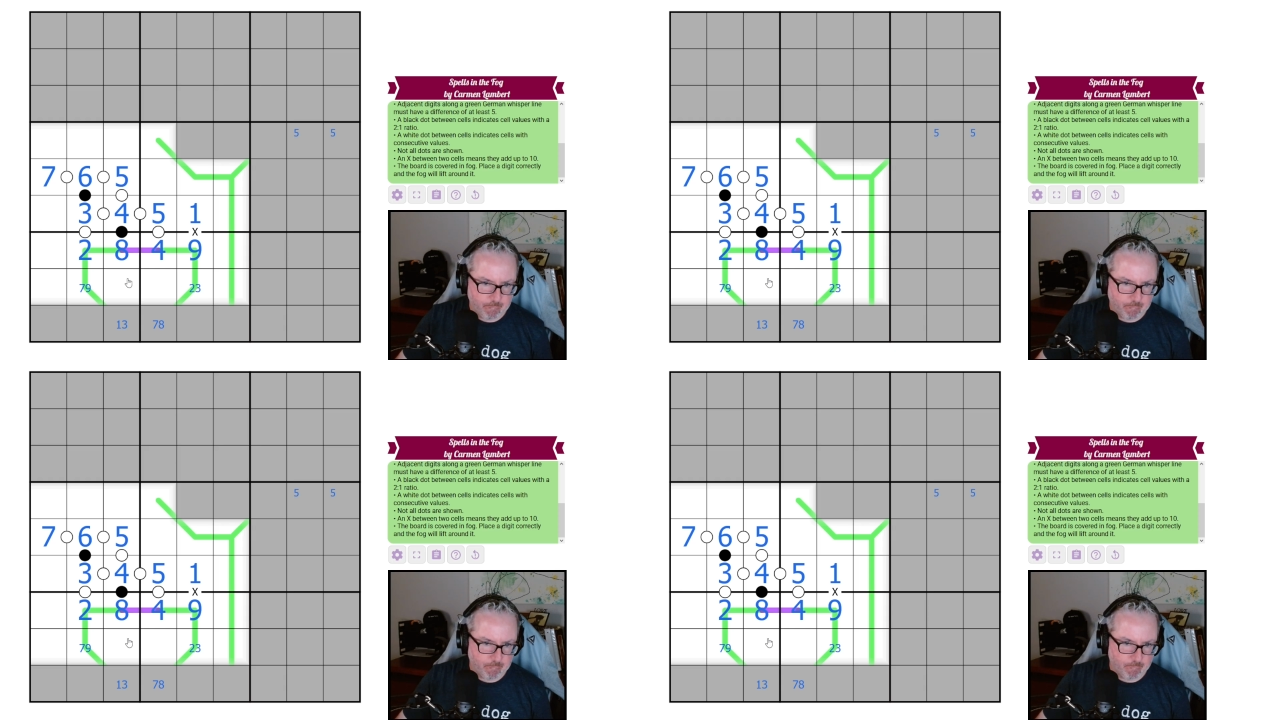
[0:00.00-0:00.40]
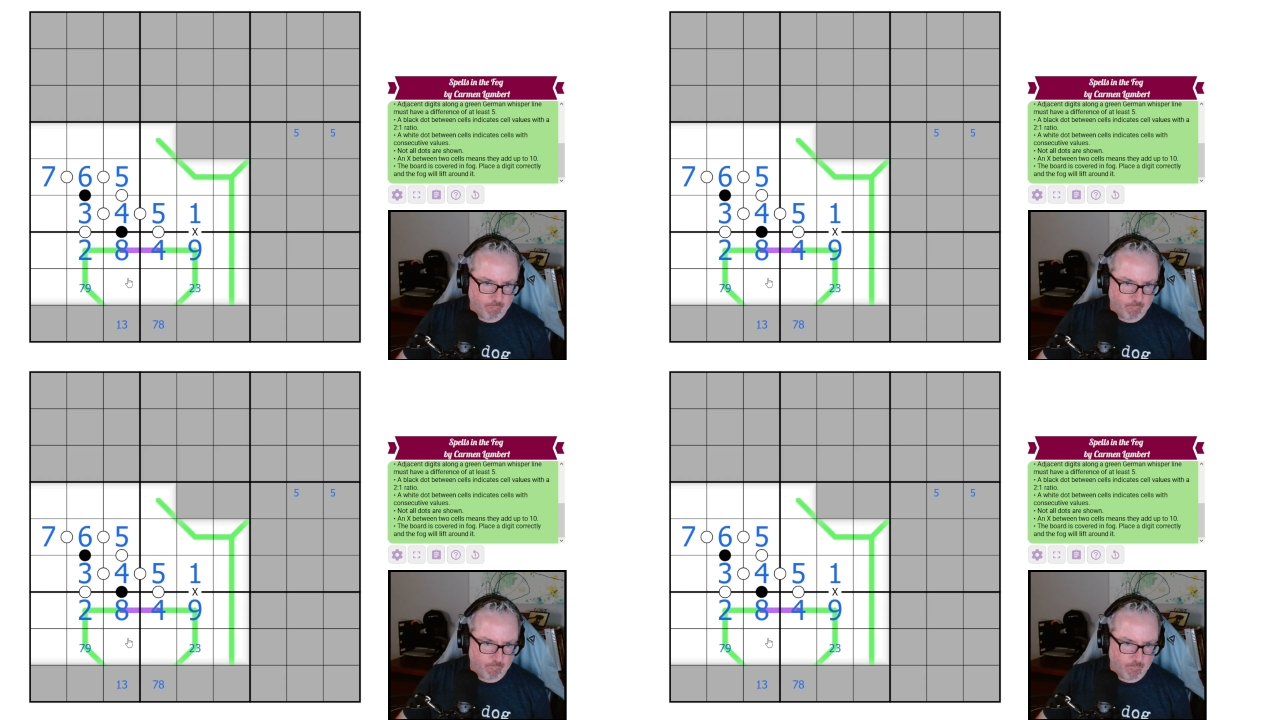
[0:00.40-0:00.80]

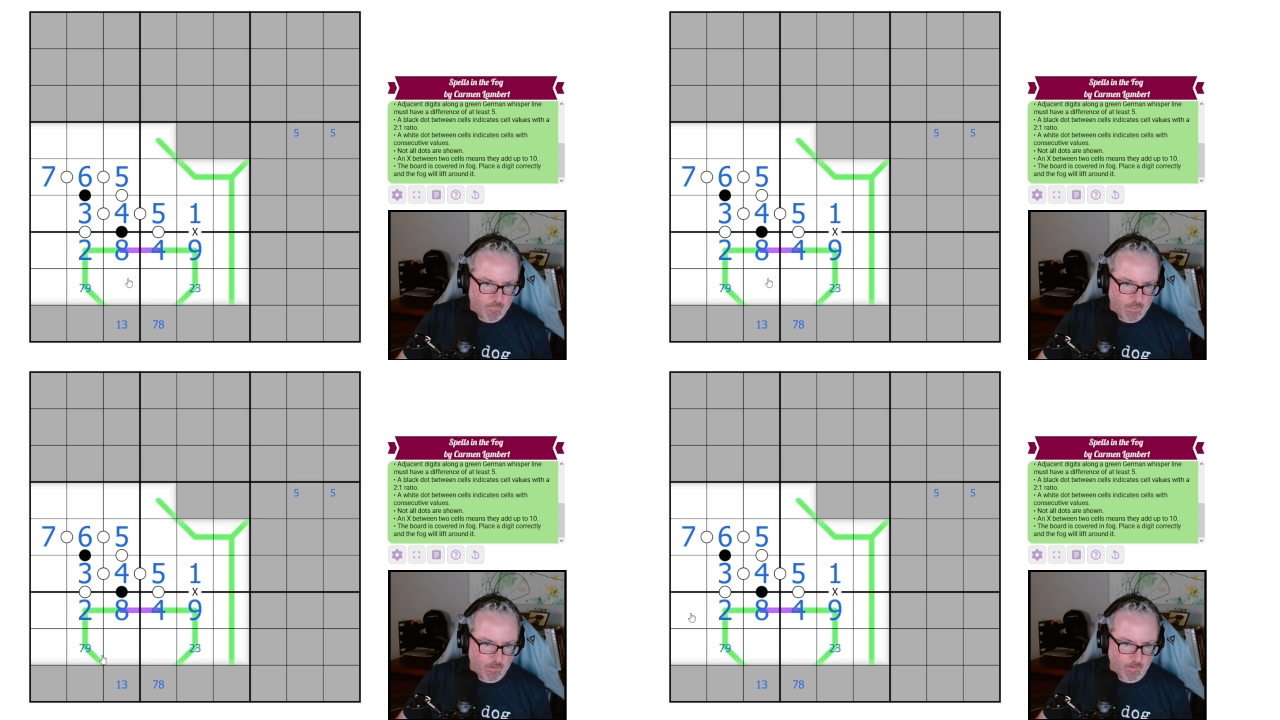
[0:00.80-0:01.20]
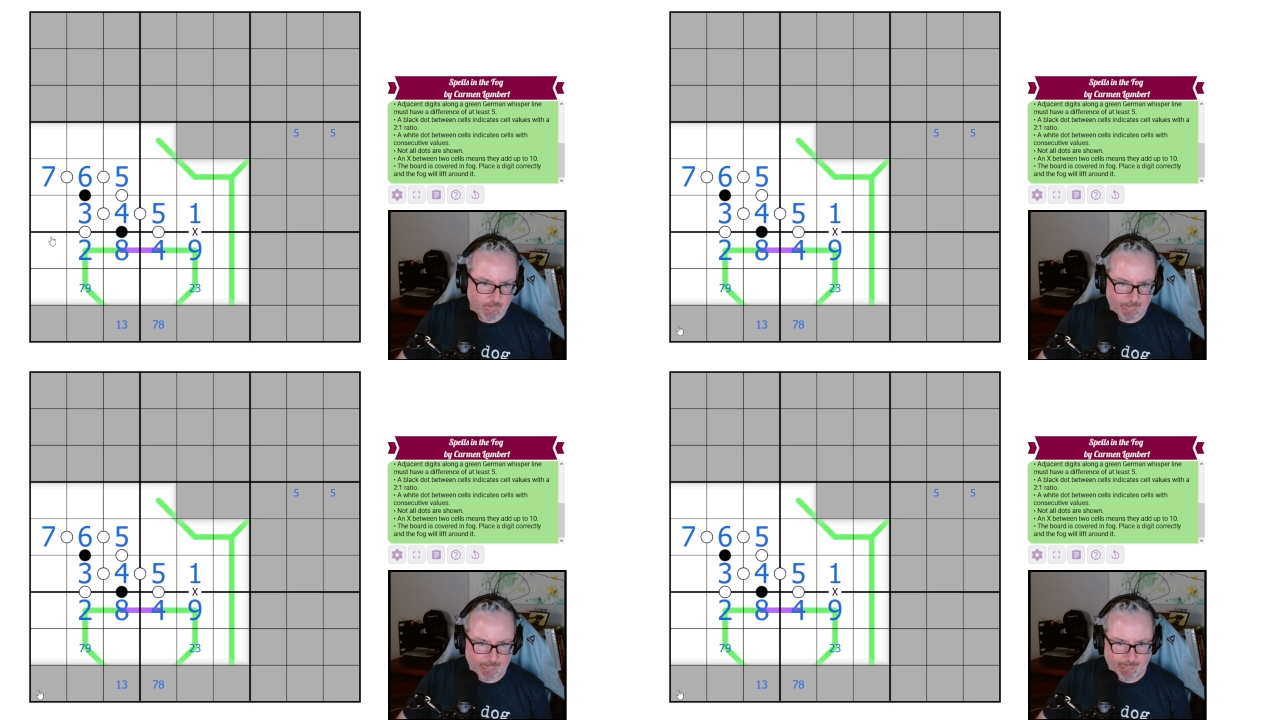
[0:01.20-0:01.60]

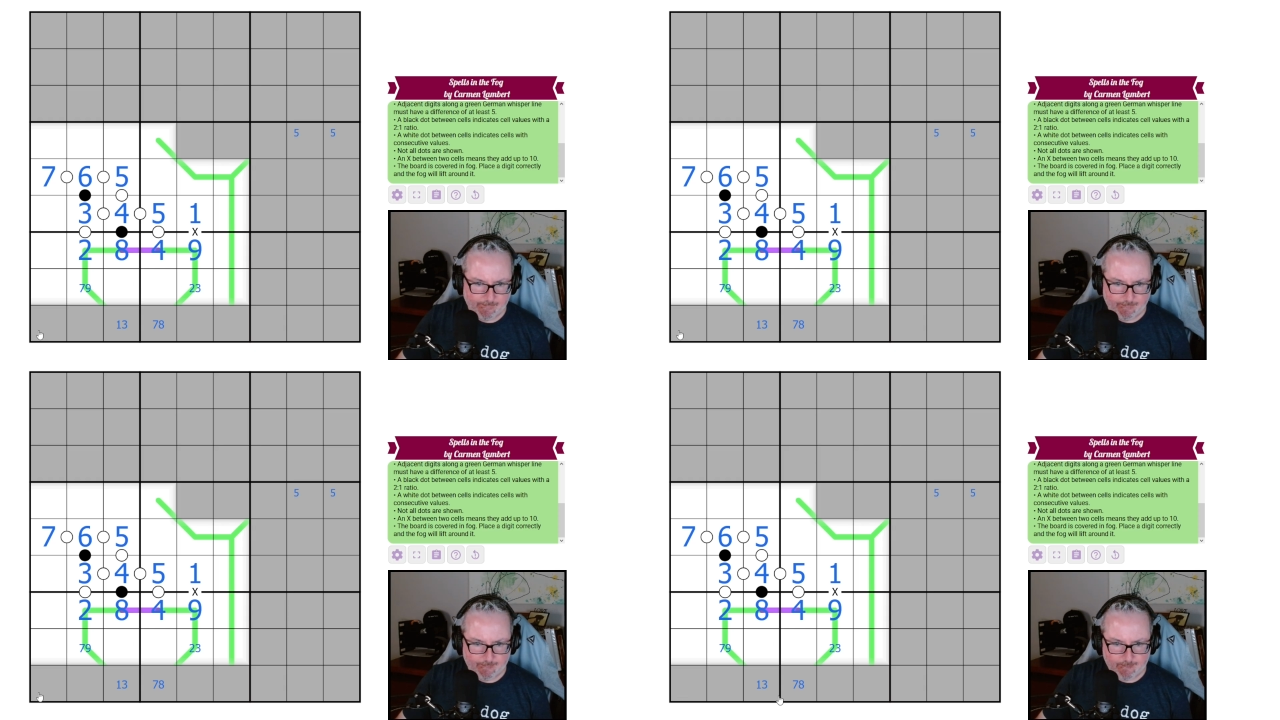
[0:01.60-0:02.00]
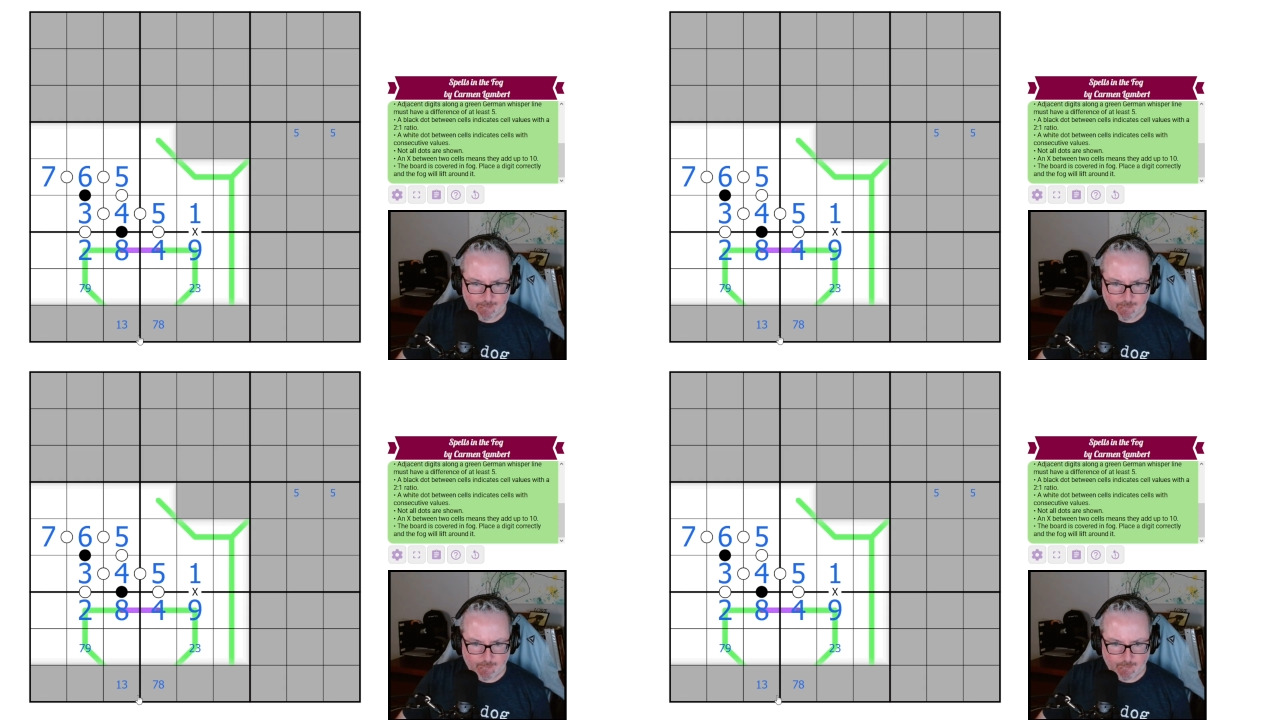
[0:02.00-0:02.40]

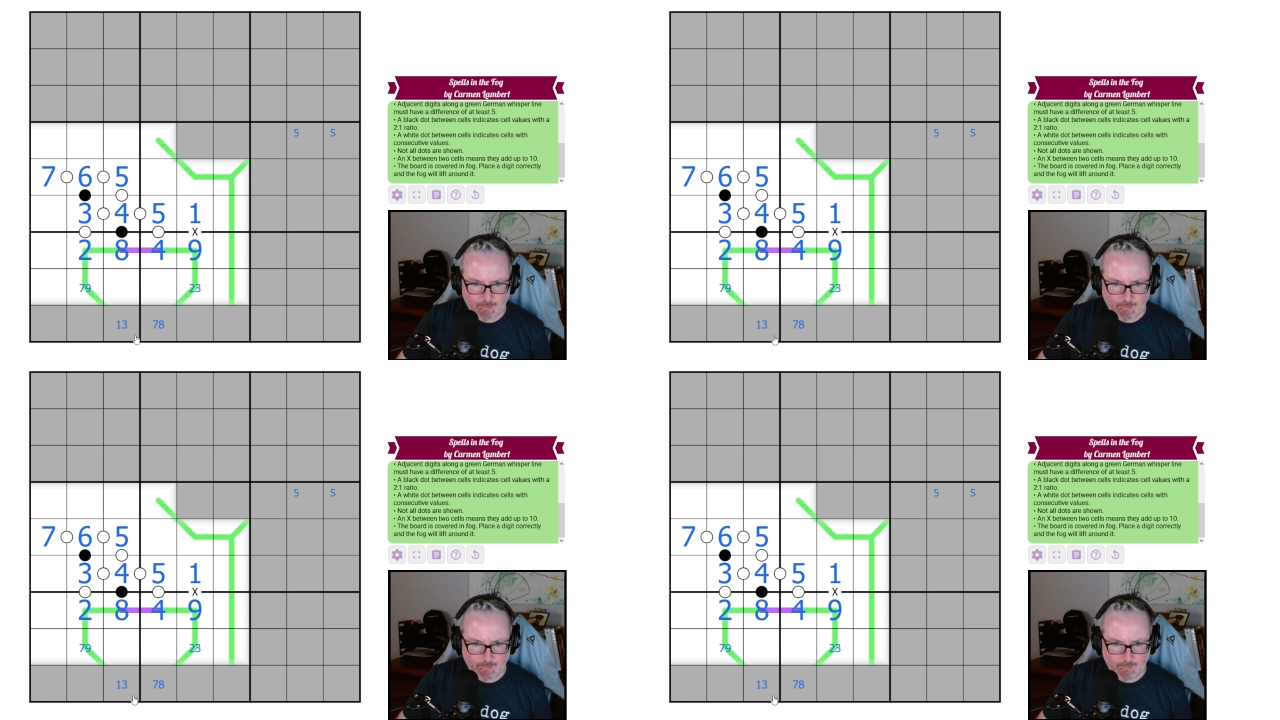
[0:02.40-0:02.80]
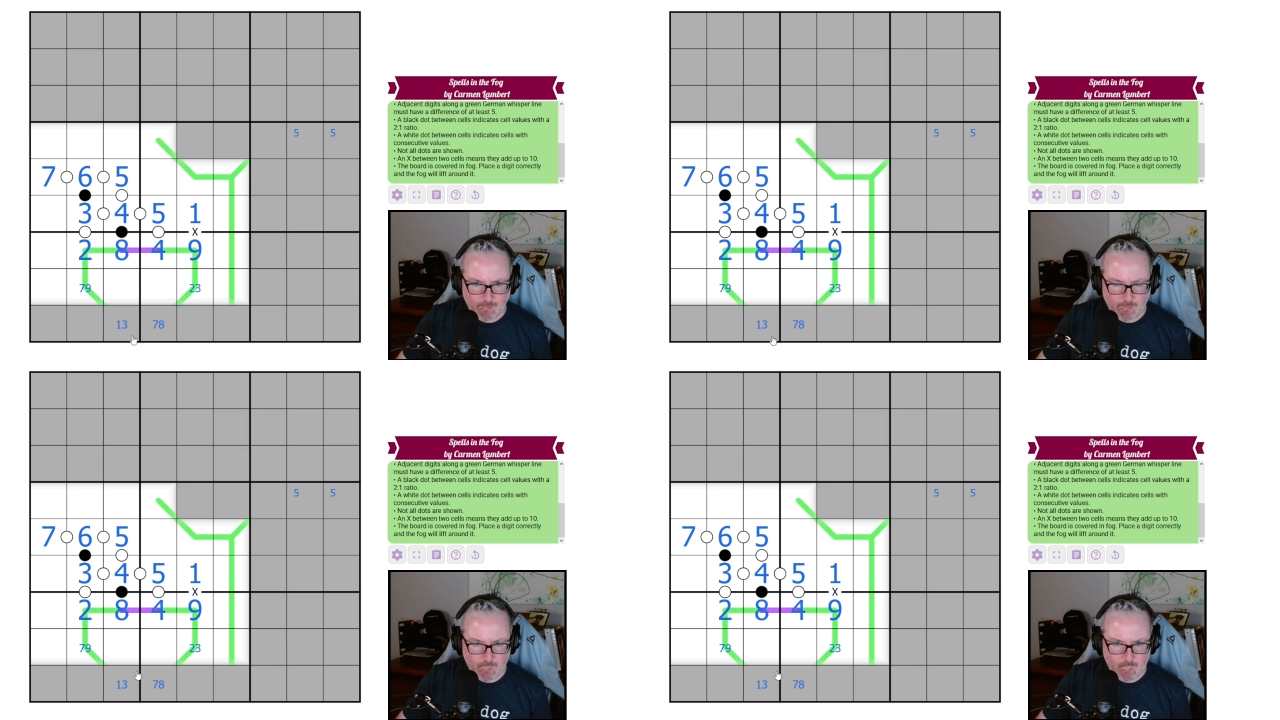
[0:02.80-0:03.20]

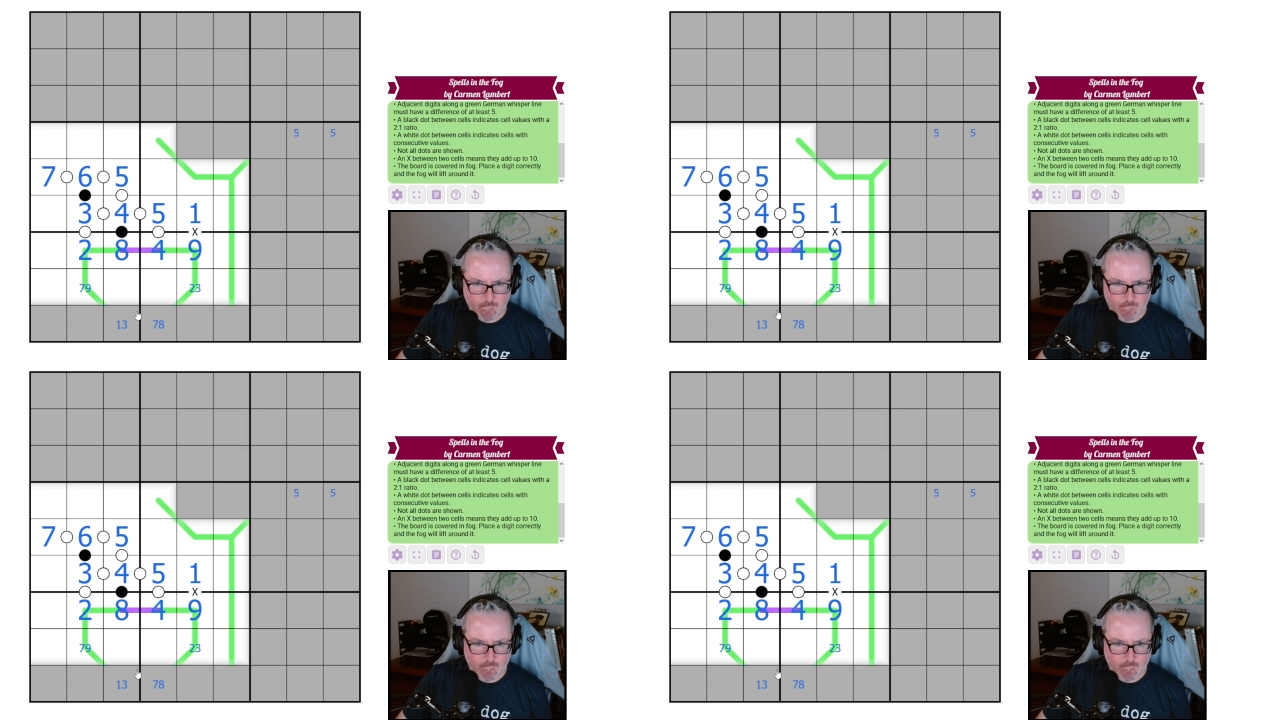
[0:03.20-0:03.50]
(no one is talking)